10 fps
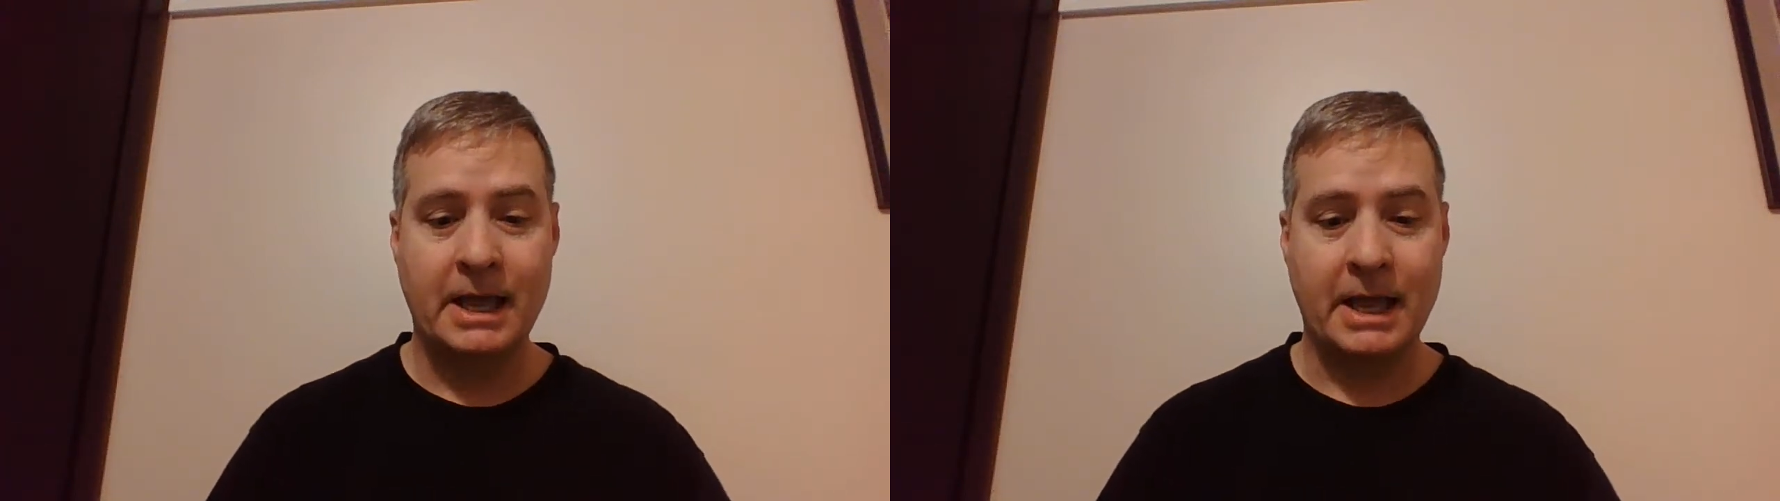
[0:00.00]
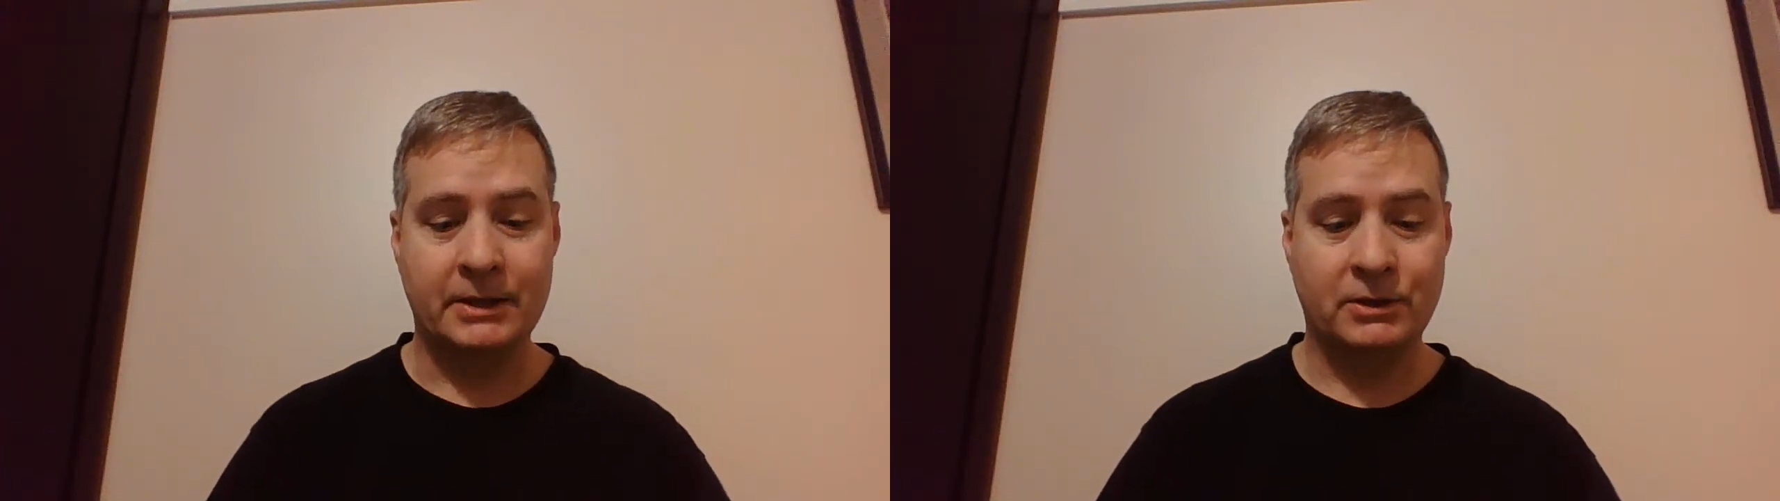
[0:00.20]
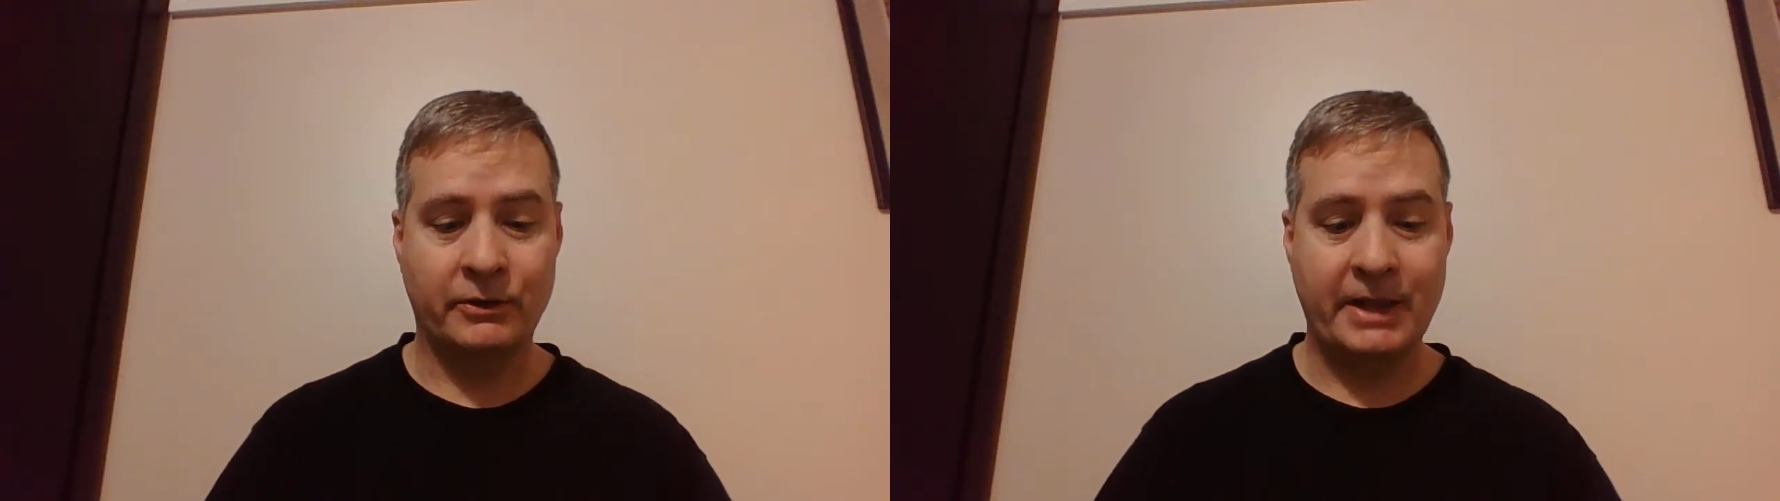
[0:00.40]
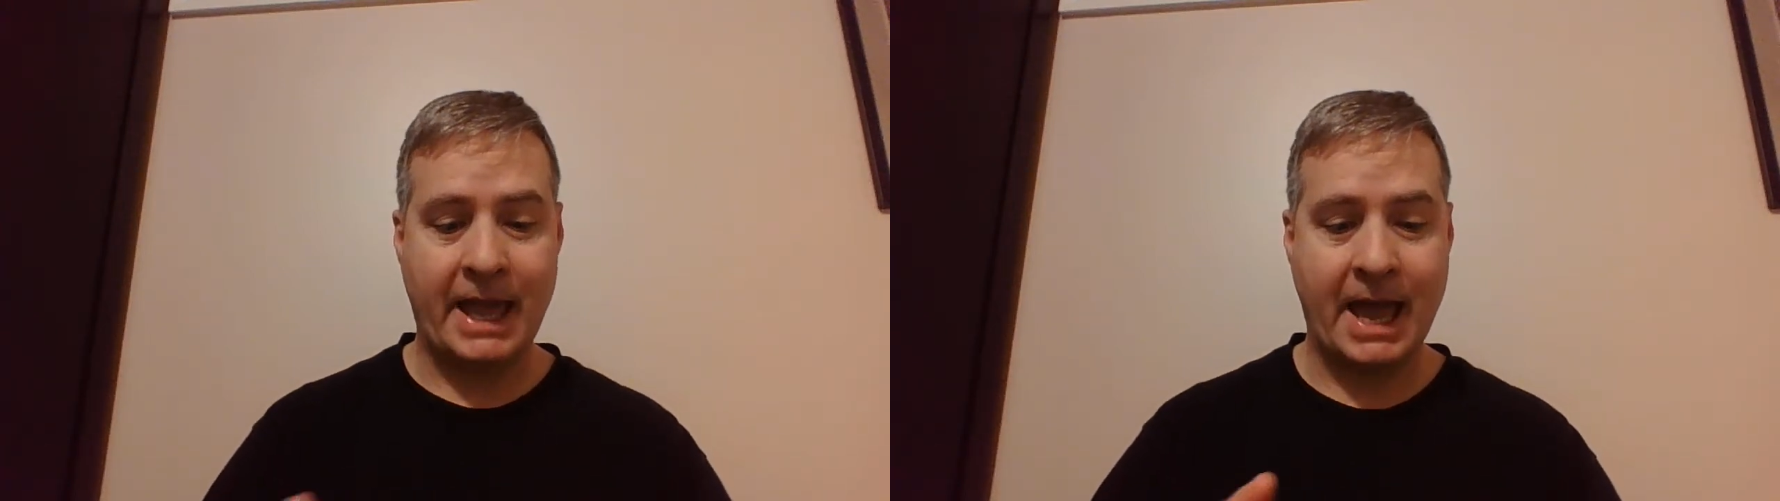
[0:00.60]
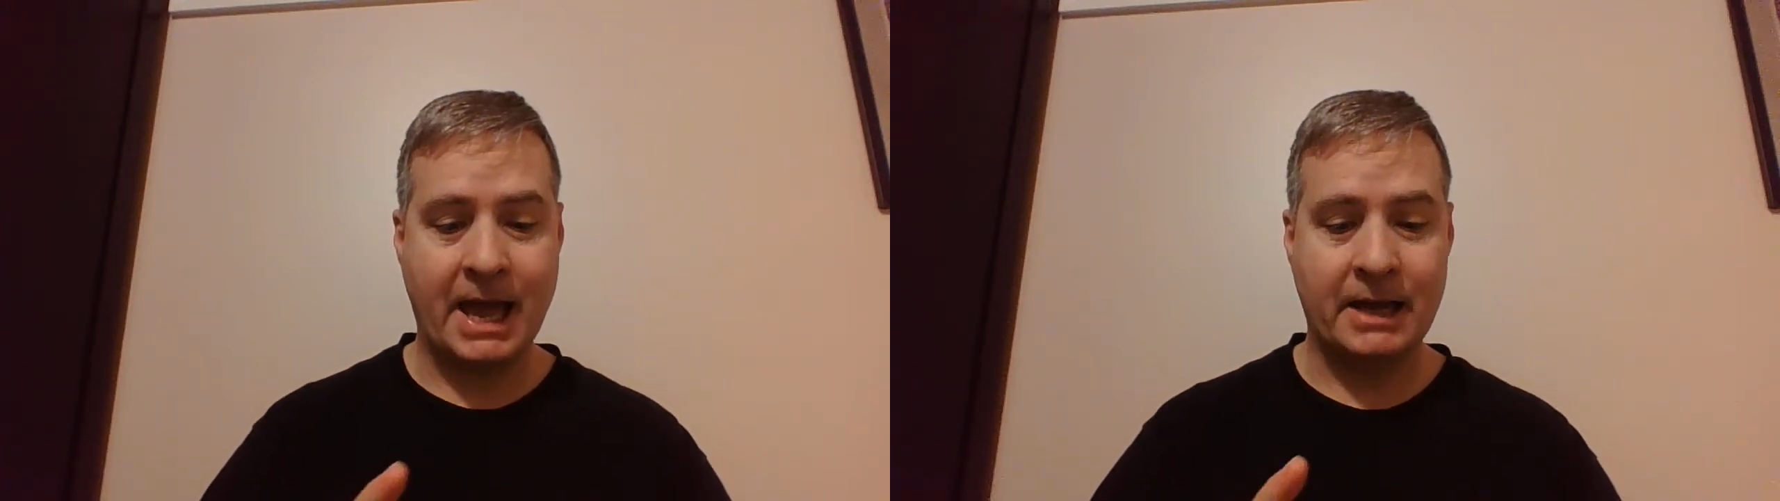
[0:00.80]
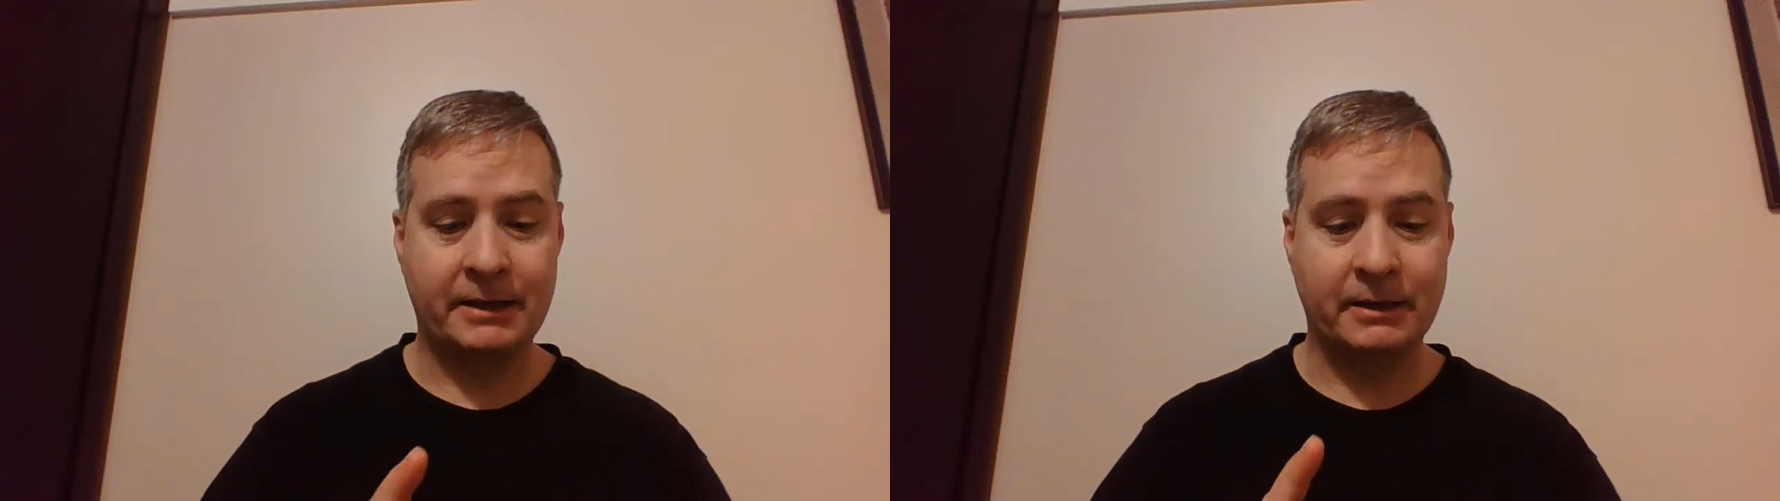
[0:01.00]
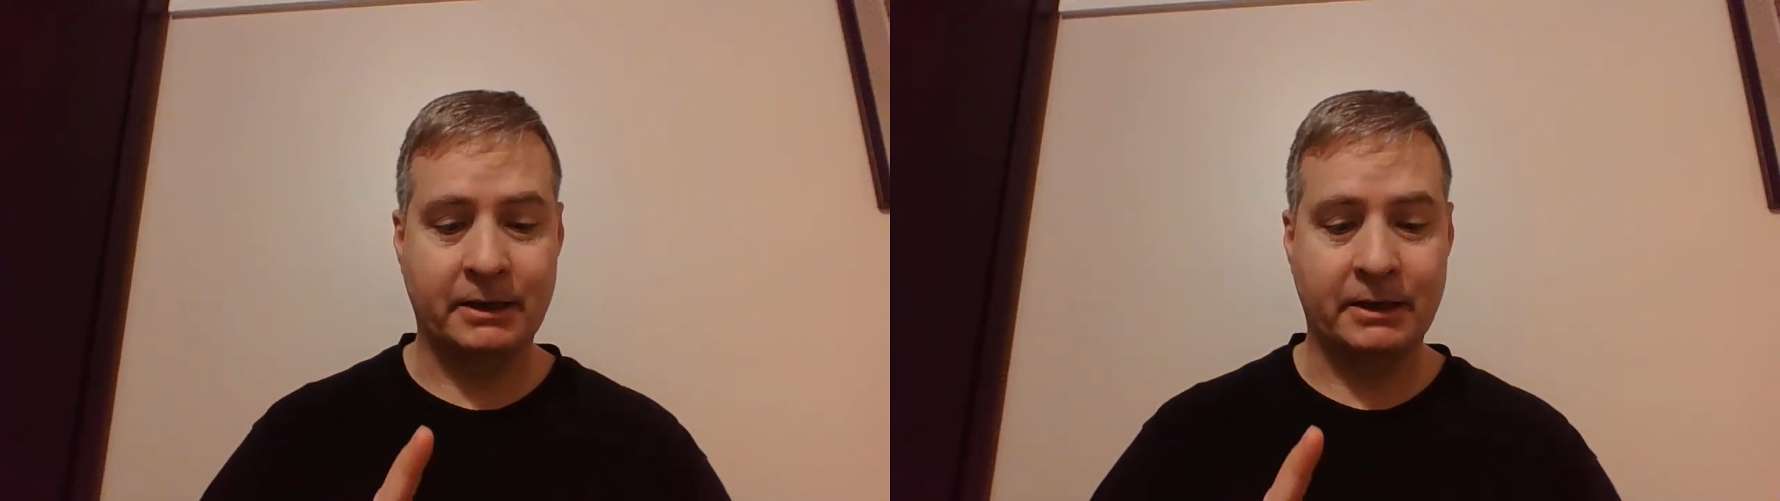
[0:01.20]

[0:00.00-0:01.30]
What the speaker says: and so they had